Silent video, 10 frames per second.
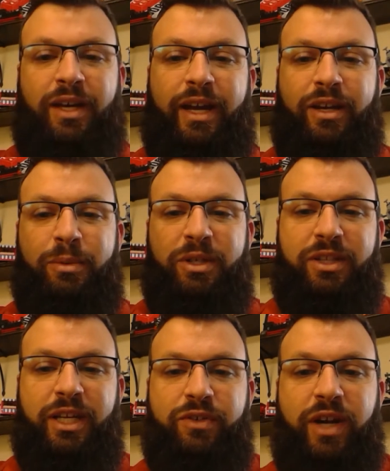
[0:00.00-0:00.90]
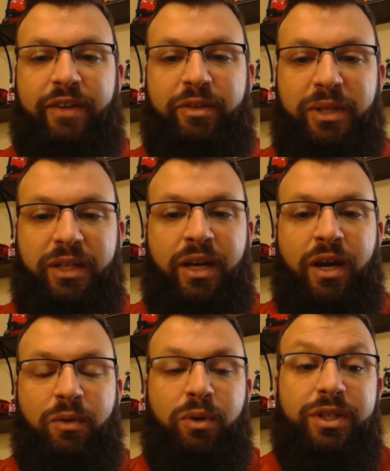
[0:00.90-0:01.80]
Hi, Herbert. Thanks for having me.
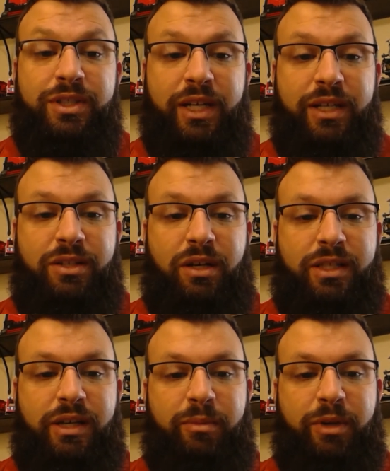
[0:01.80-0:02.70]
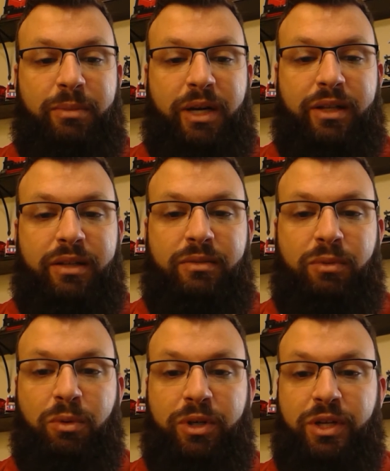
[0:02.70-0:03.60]
Really excited to talk to everybody about
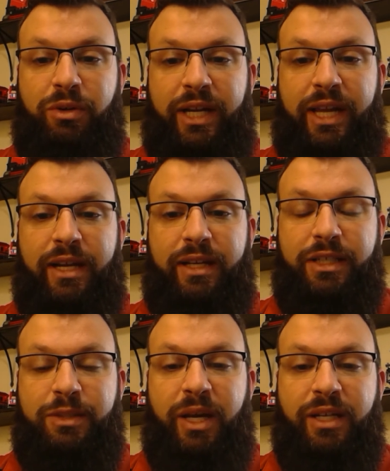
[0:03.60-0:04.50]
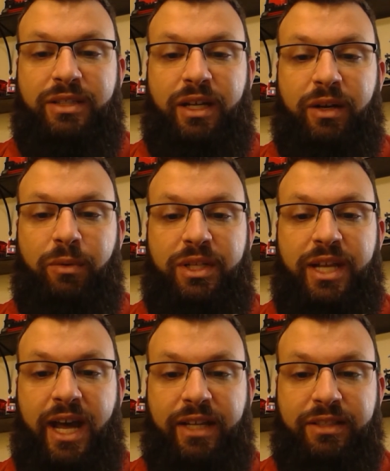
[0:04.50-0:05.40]
what we're doing at Kennedy Space Center with
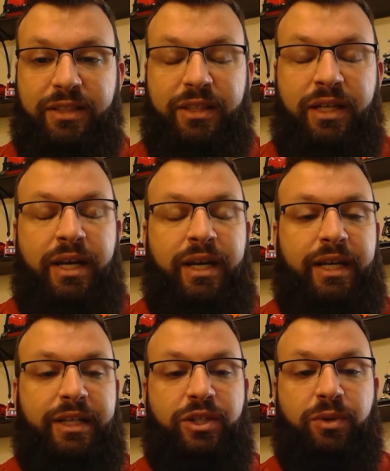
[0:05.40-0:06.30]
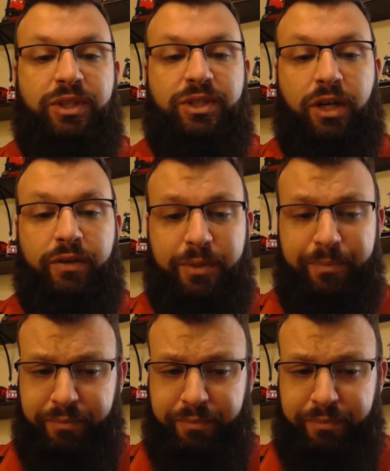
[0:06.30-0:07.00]
NASA and Dewesoft.